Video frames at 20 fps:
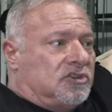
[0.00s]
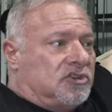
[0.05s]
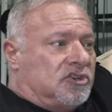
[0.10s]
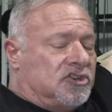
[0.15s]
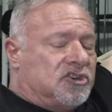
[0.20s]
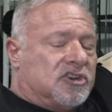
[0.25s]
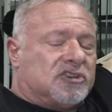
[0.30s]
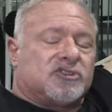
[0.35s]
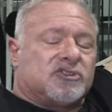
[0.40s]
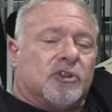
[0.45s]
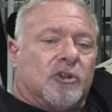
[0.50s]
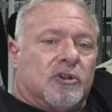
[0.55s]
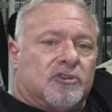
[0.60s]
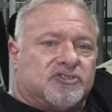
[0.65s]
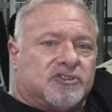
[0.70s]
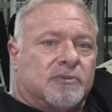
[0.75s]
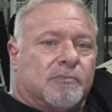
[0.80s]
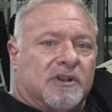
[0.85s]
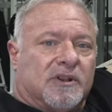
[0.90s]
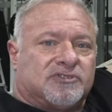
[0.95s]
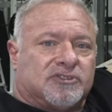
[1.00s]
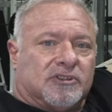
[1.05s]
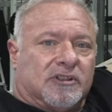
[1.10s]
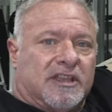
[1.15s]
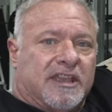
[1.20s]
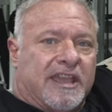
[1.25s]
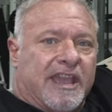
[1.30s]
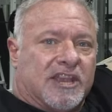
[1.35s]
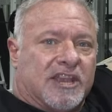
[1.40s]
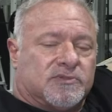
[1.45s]
you just lost the muscle
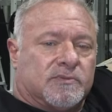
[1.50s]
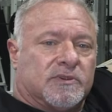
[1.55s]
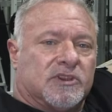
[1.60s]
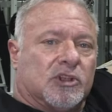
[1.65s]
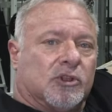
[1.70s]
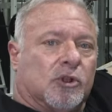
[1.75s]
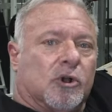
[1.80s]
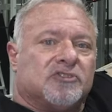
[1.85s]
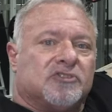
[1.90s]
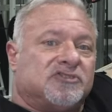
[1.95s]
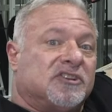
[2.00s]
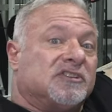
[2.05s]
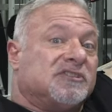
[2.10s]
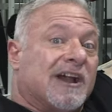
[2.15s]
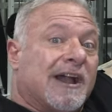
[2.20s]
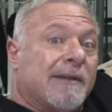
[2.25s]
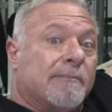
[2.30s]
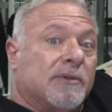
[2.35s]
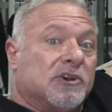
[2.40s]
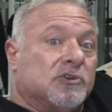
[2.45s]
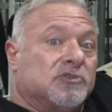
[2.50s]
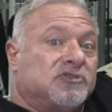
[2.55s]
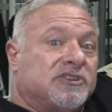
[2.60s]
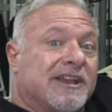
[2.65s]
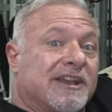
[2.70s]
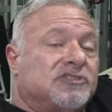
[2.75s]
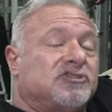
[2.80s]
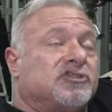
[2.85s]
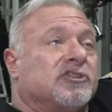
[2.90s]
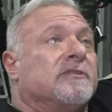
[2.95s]
engagement. You lost the time under
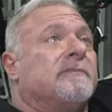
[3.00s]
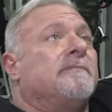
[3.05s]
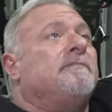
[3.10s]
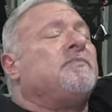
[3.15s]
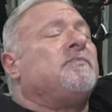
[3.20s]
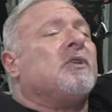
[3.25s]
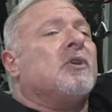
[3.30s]
tension.